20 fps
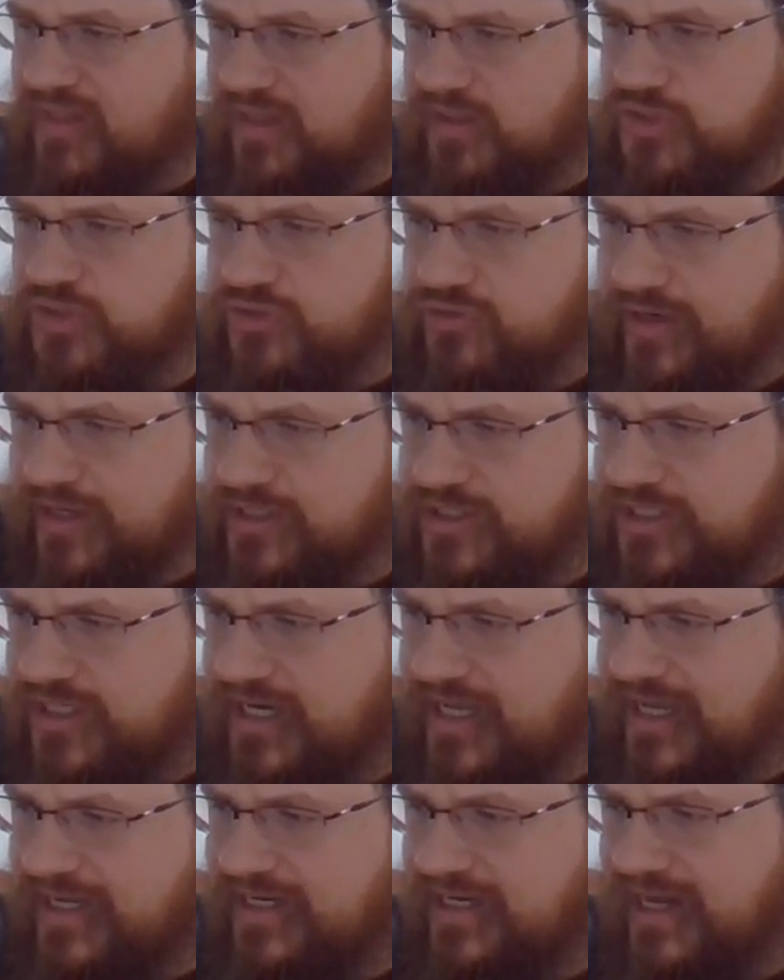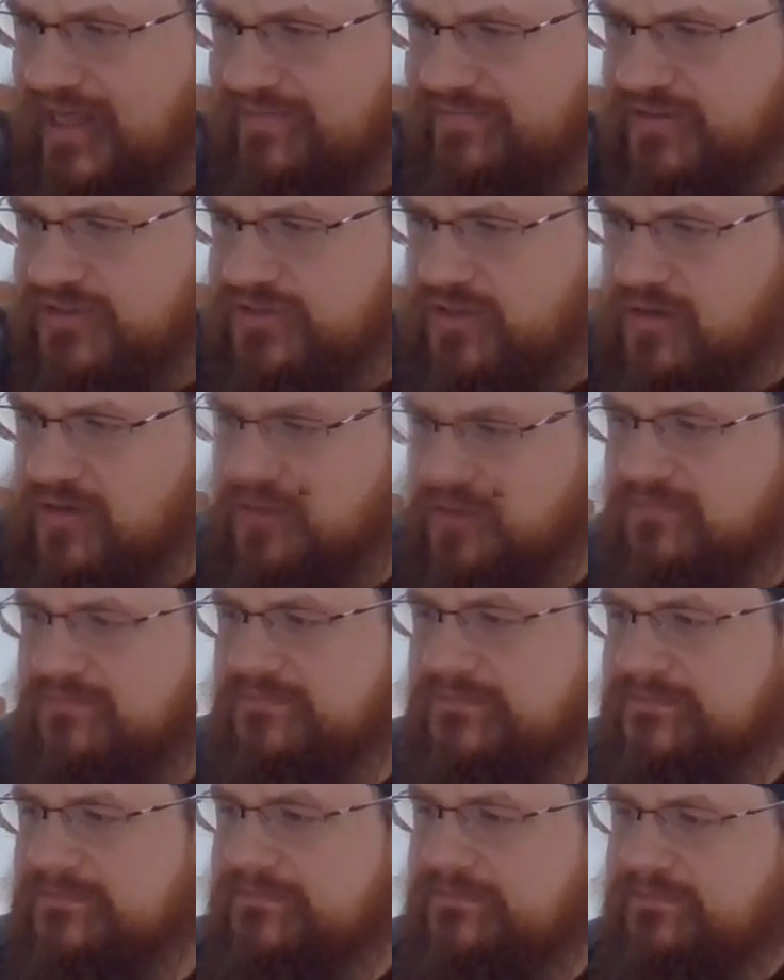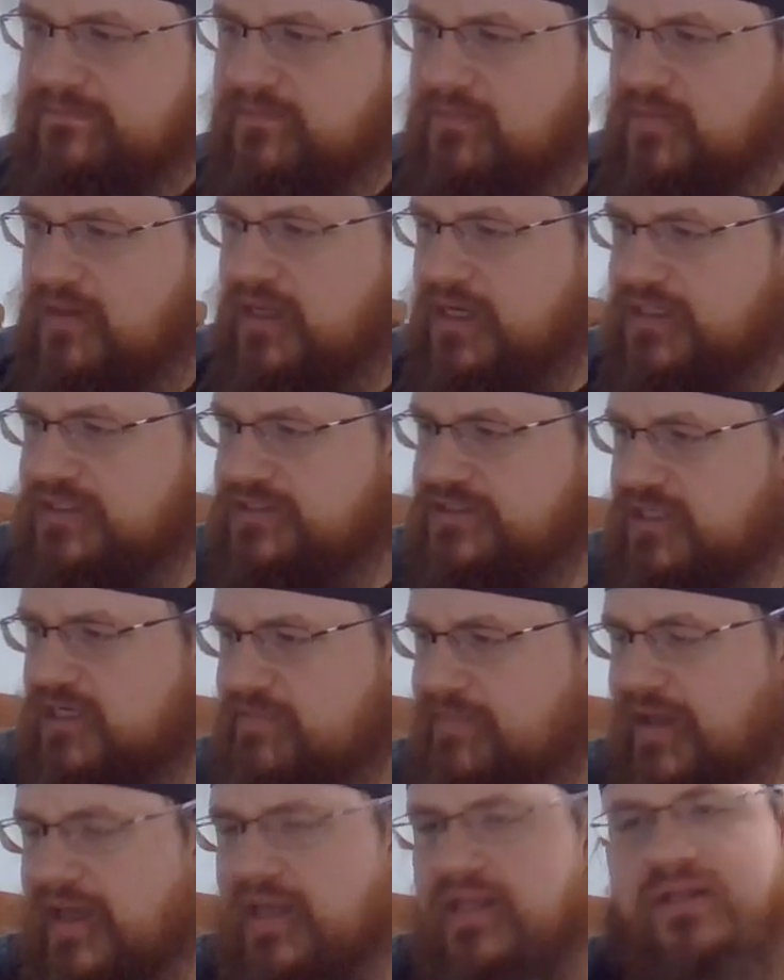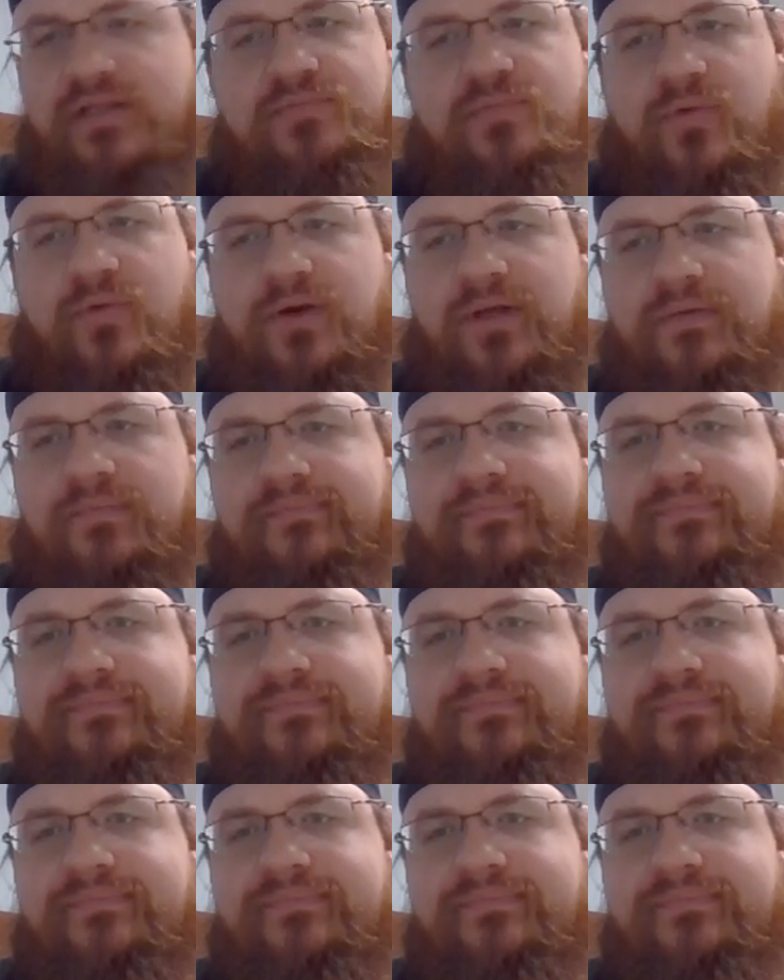strange today. I didn't have a song uh, stuck in my head this morning.